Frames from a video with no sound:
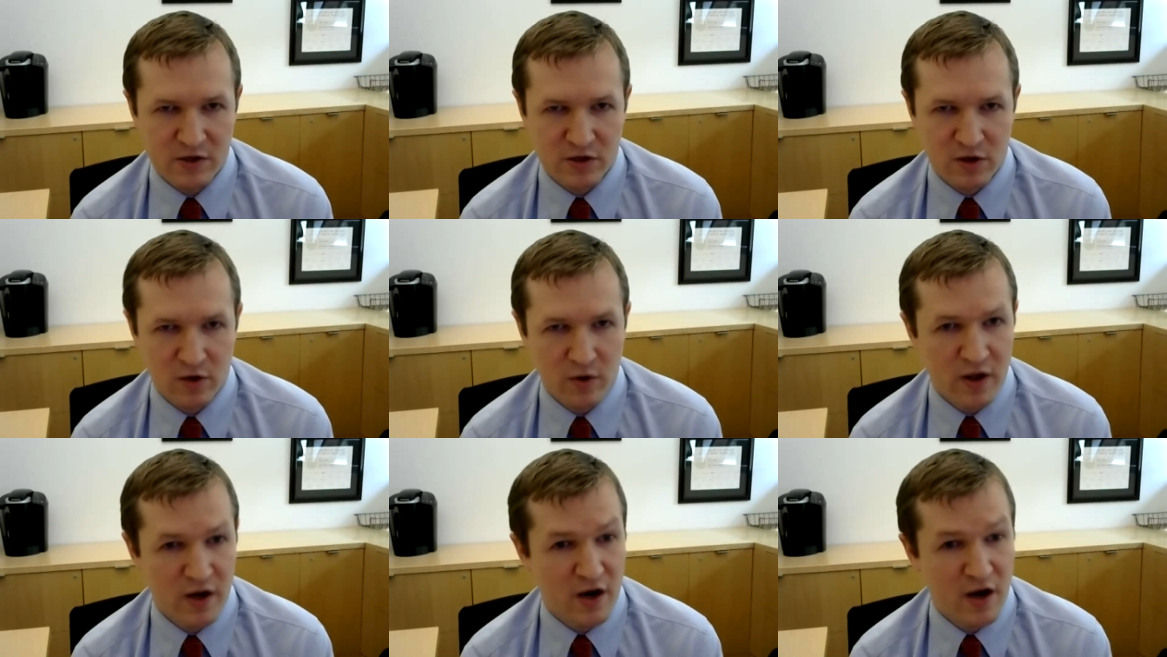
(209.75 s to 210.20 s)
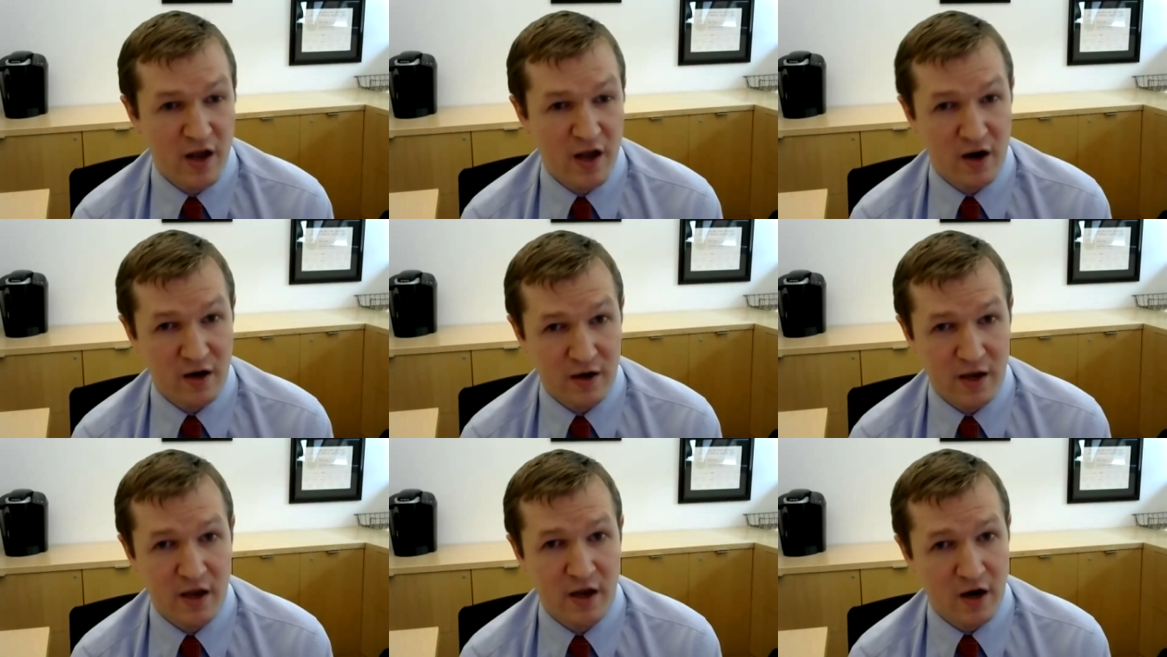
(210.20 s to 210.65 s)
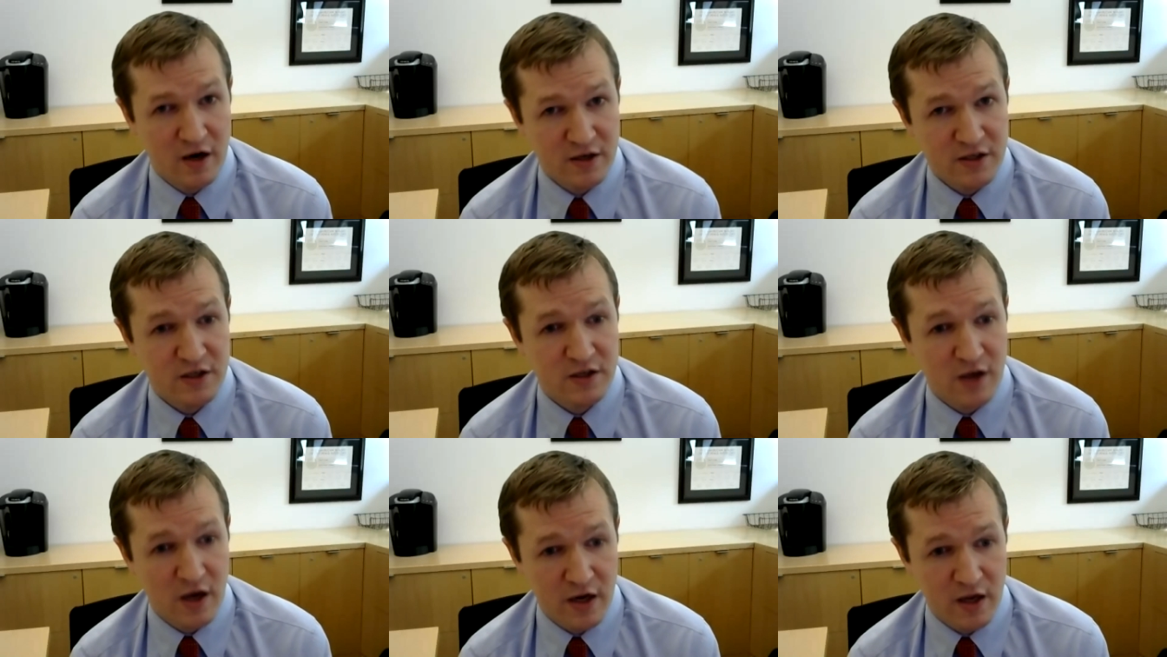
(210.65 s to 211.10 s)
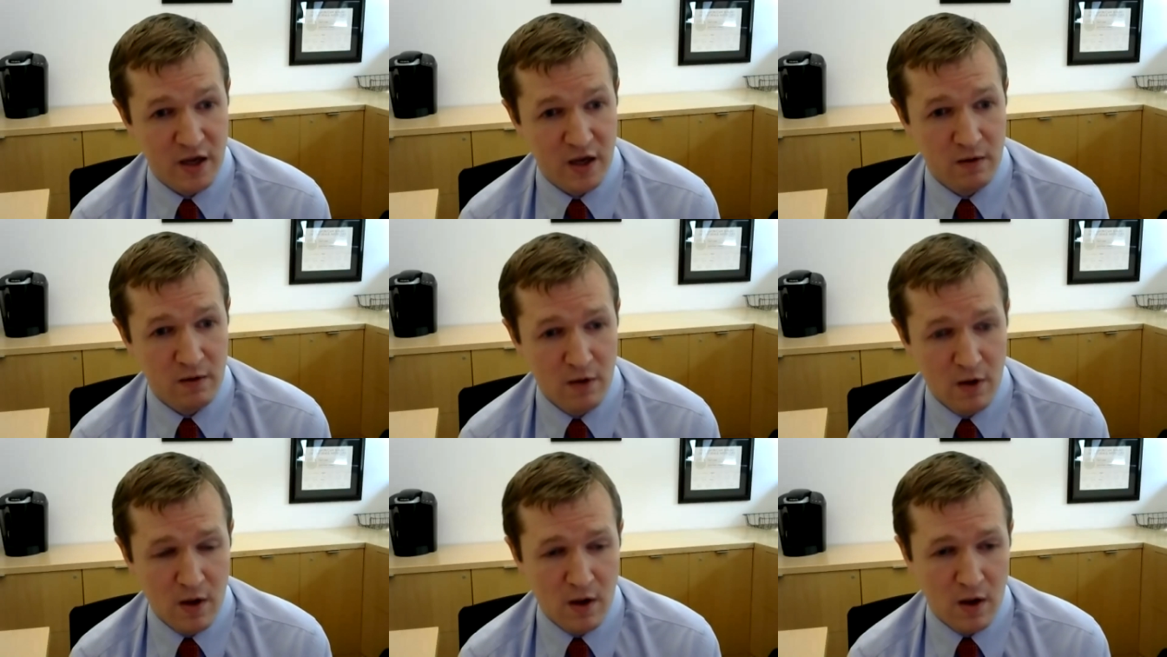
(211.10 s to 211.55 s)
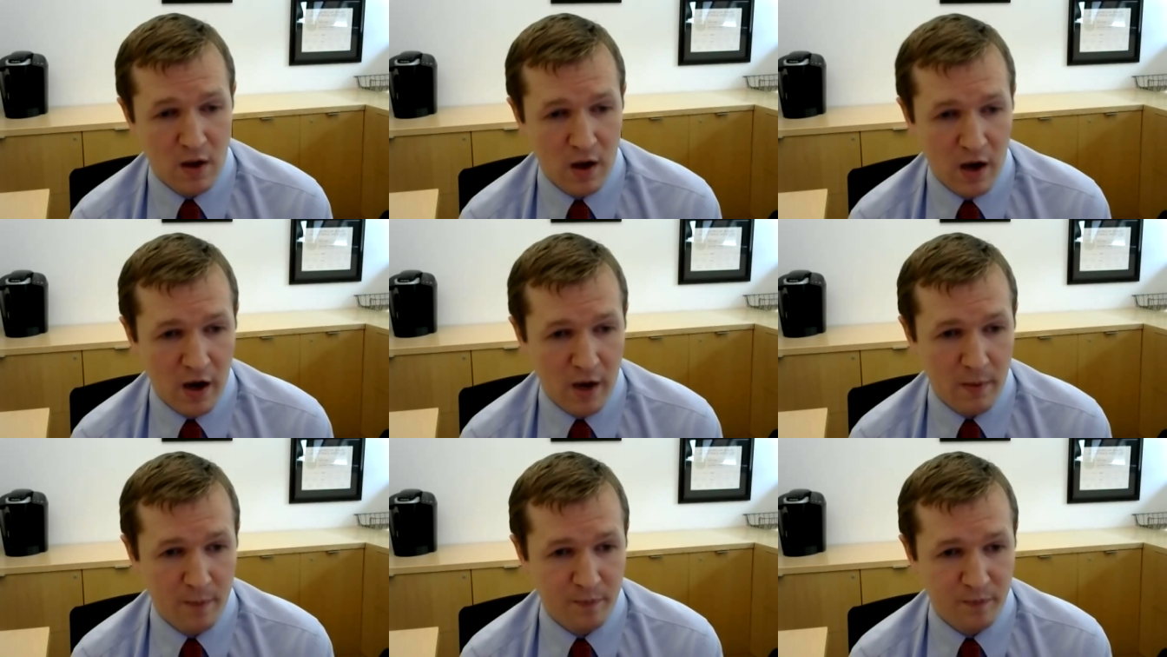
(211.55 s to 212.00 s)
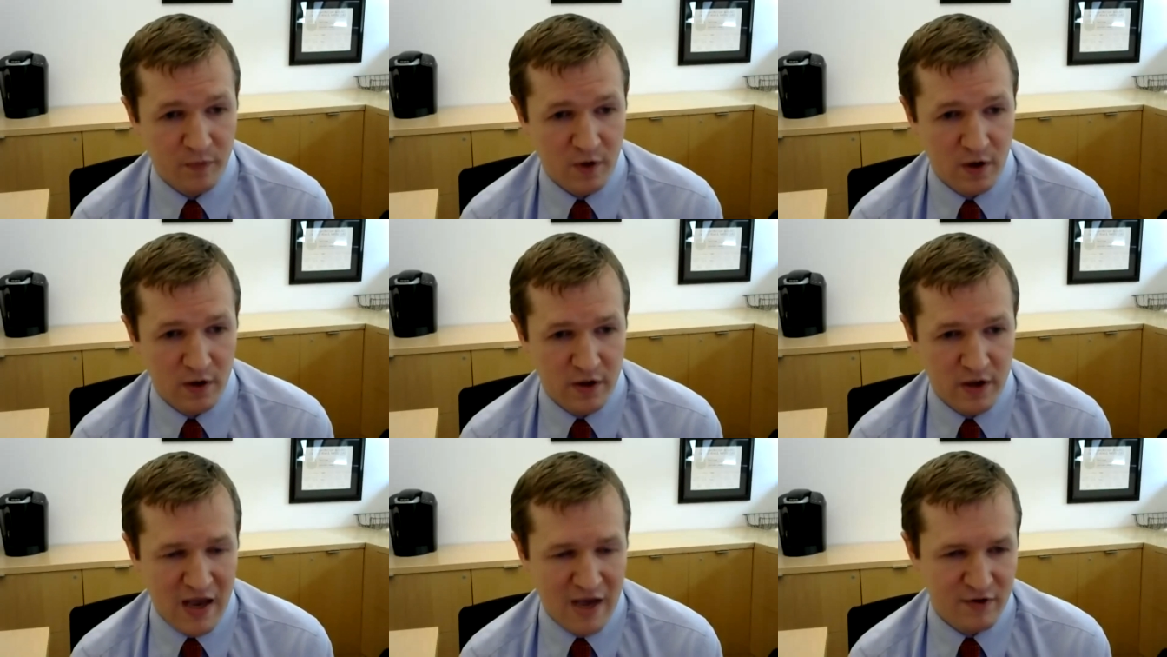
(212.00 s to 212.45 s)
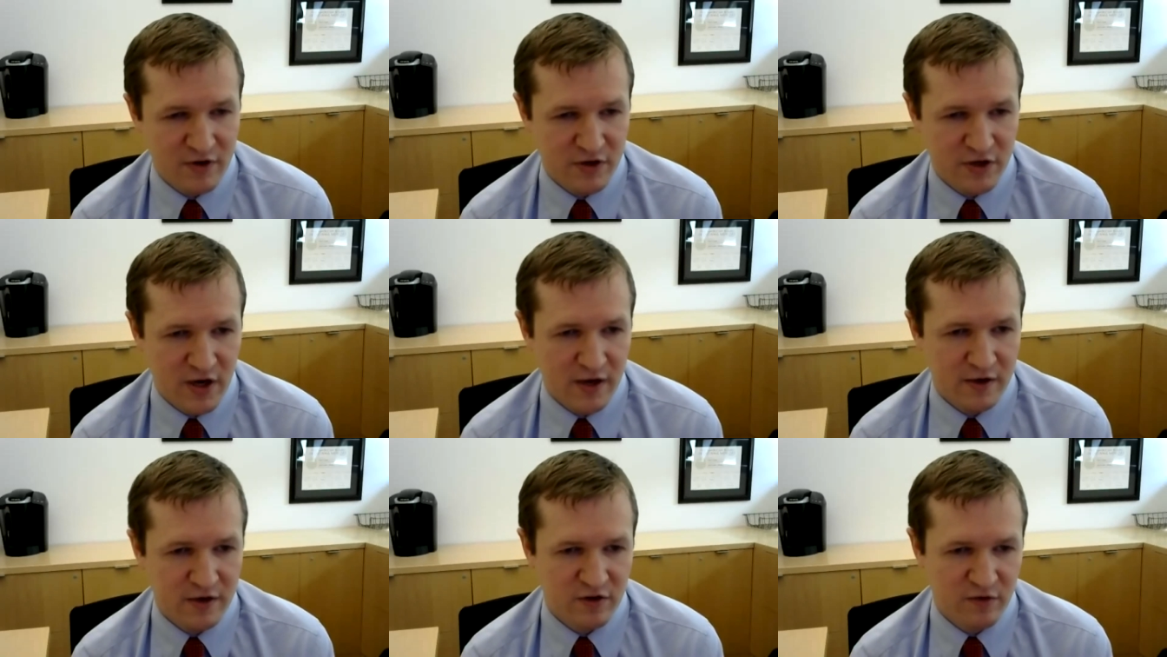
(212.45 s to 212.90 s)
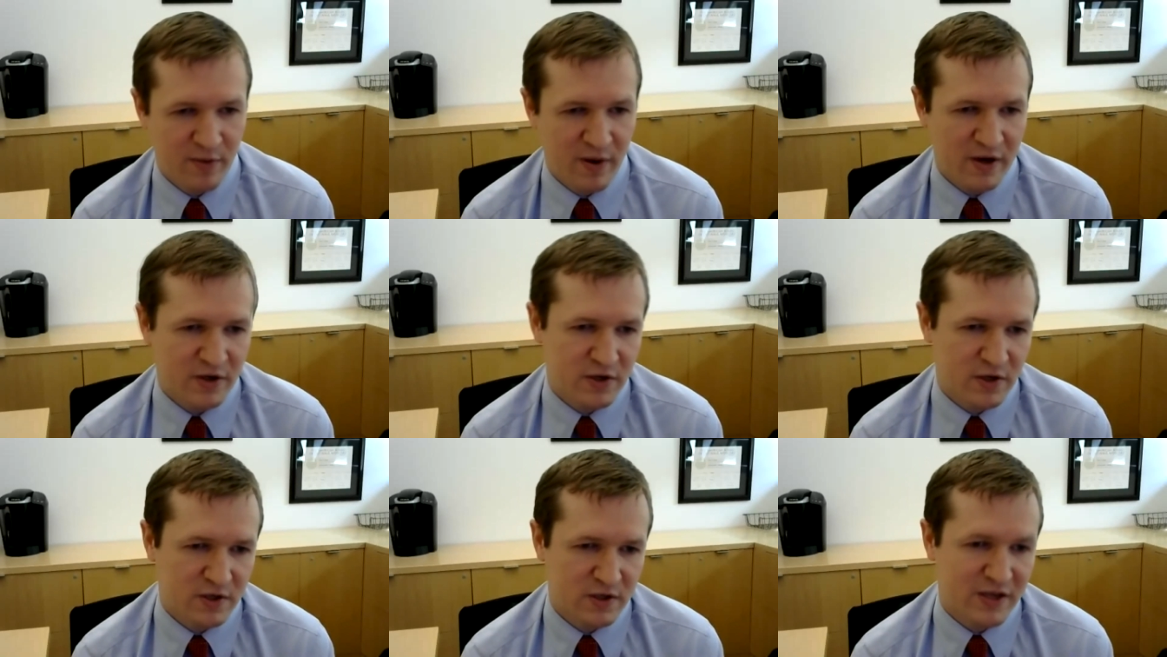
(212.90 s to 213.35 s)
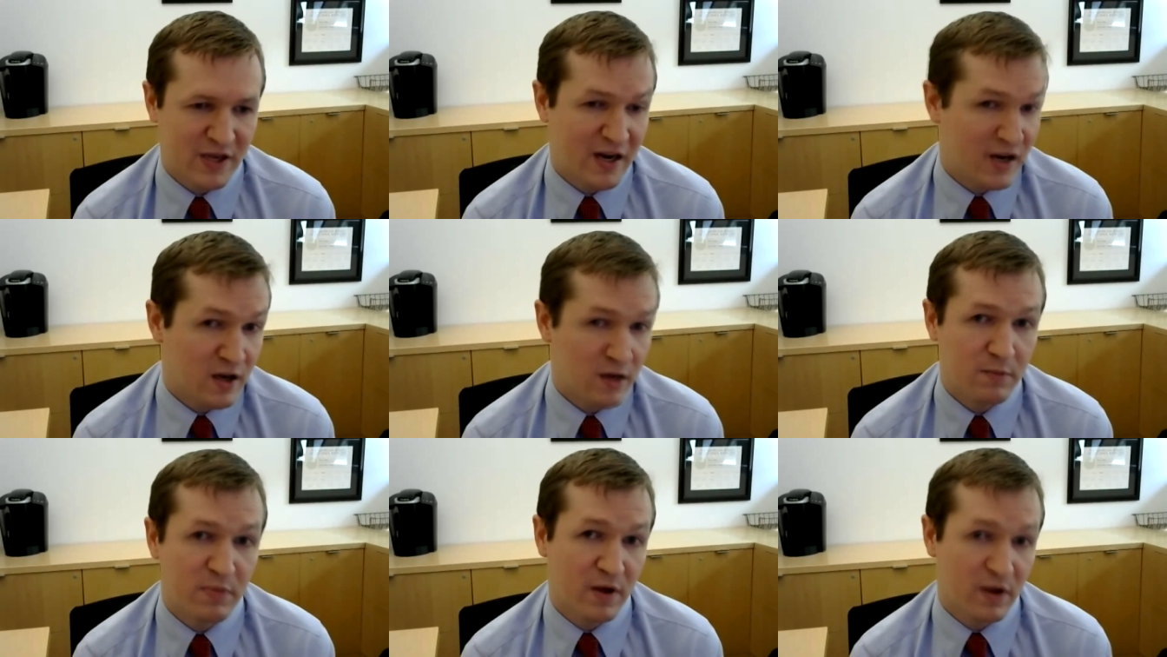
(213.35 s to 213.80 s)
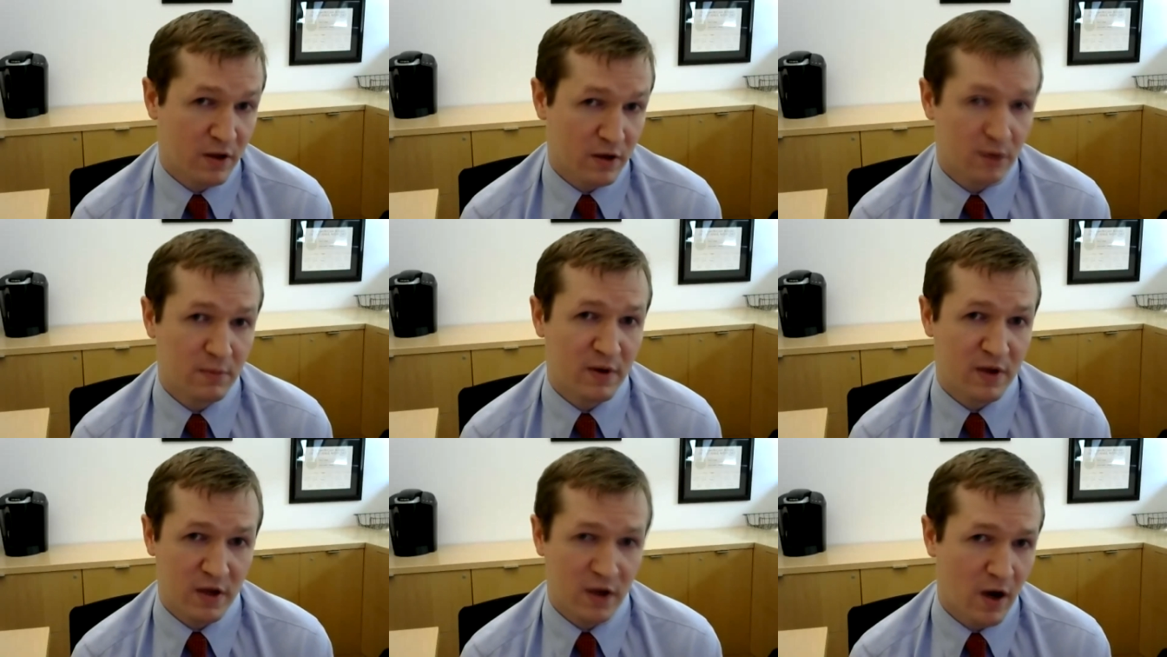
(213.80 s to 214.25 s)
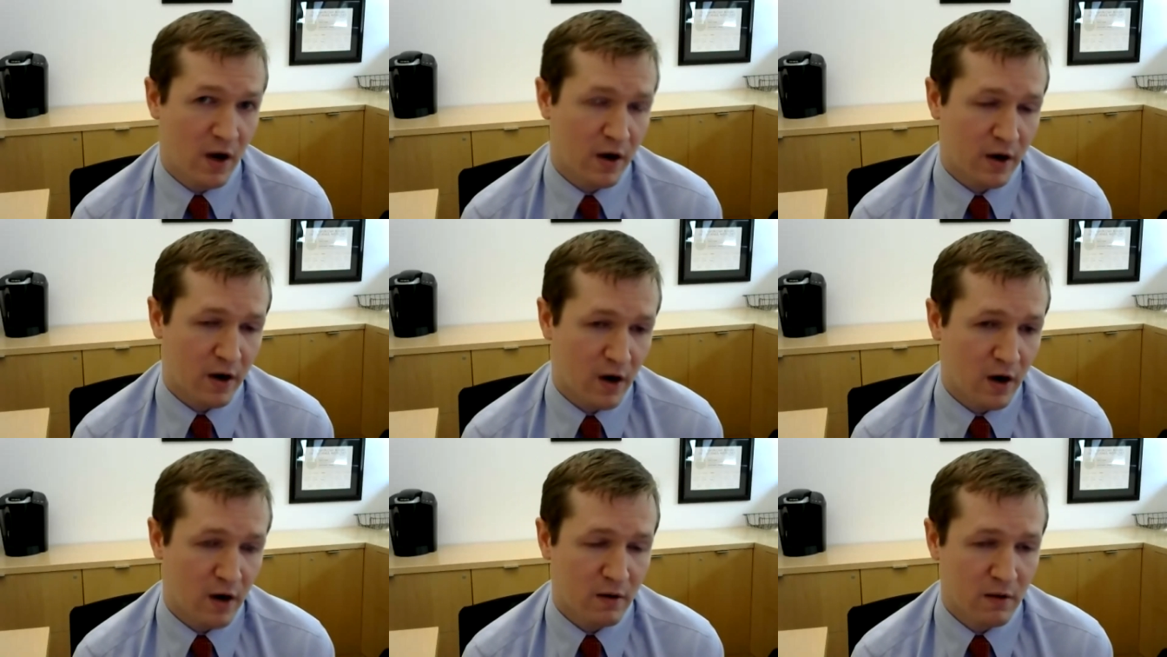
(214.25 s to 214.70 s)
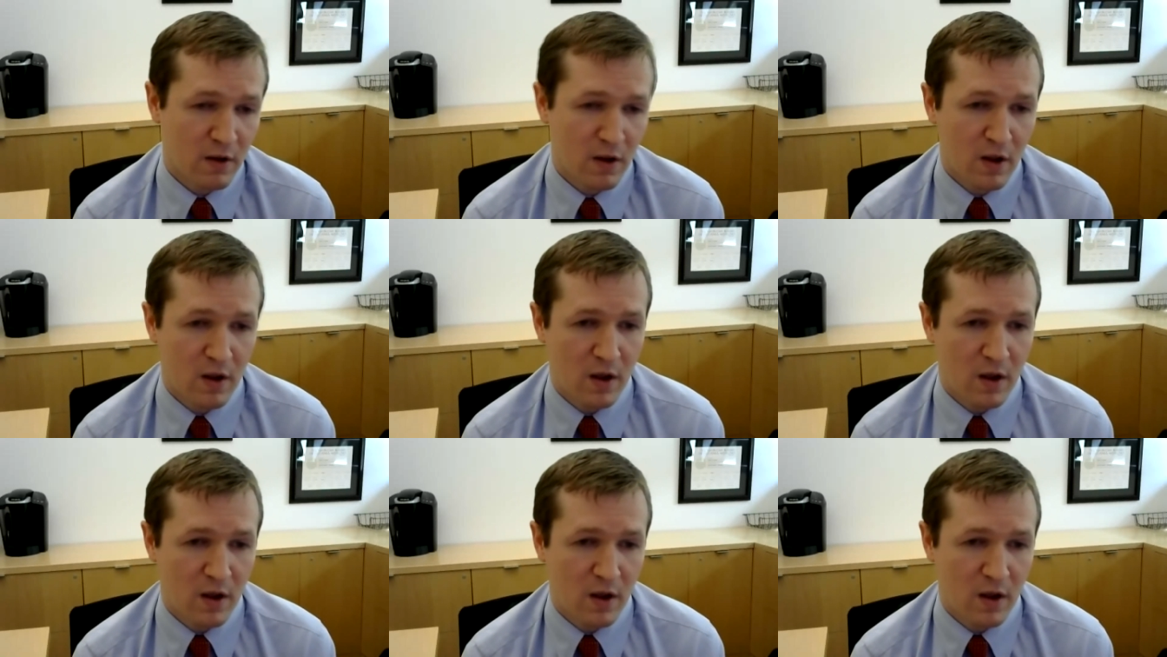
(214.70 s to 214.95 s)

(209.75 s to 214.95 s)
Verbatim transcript: So in, in, our, in our study, um, the average age of patients tended to be a little bit younger.